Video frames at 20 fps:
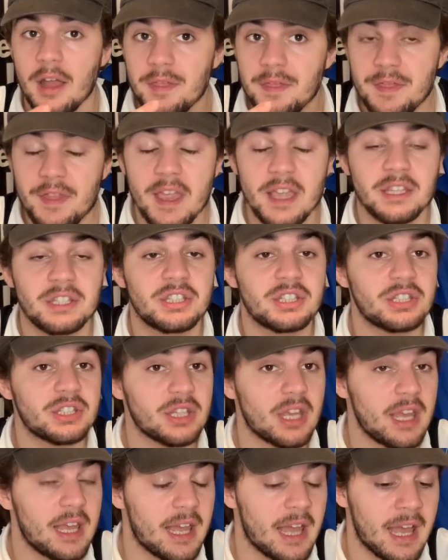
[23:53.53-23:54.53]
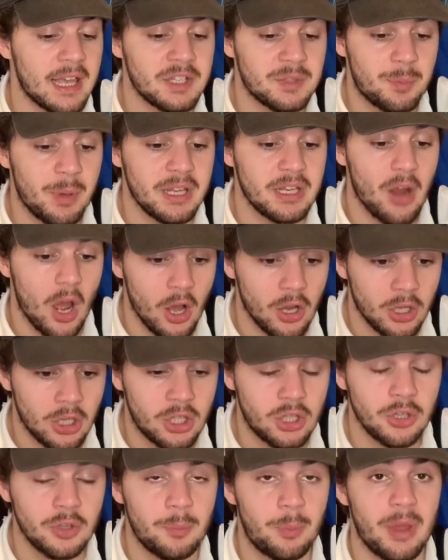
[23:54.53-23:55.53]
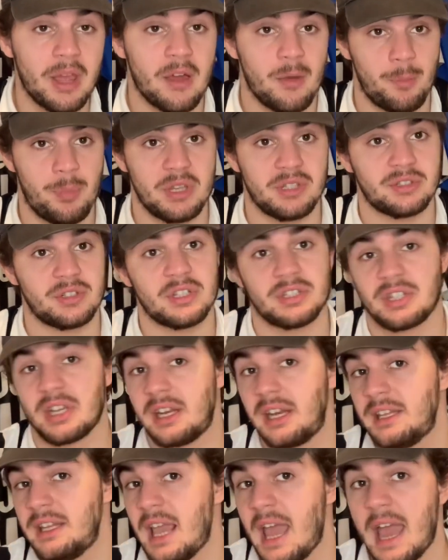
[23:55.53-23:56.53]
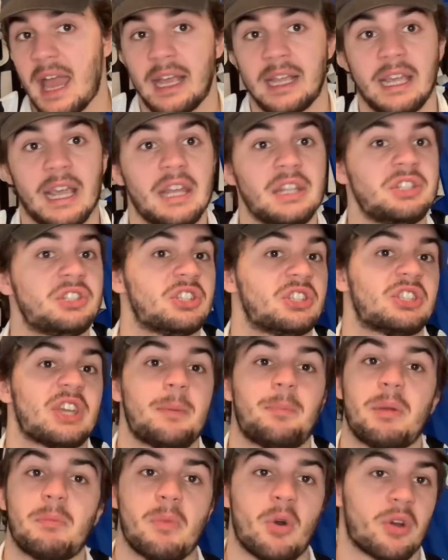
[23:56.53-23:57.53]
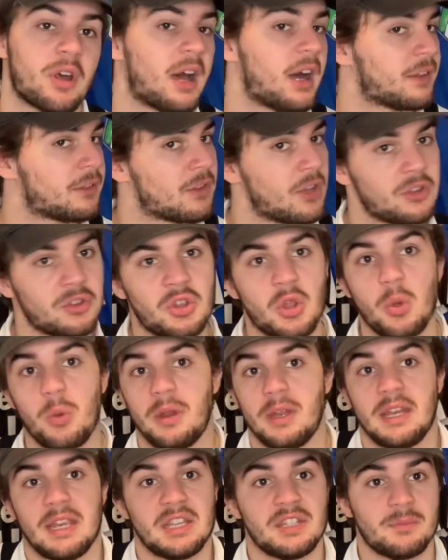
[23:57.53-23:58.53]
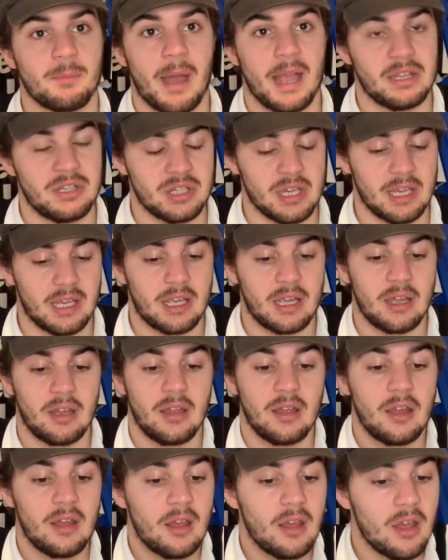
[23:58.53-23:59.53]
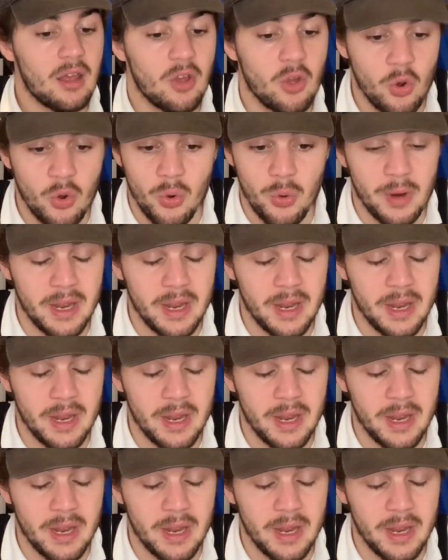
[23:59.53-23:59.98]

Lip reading: This has been a good bit of business. And yet again, Giuseppe Morata doing his magic, who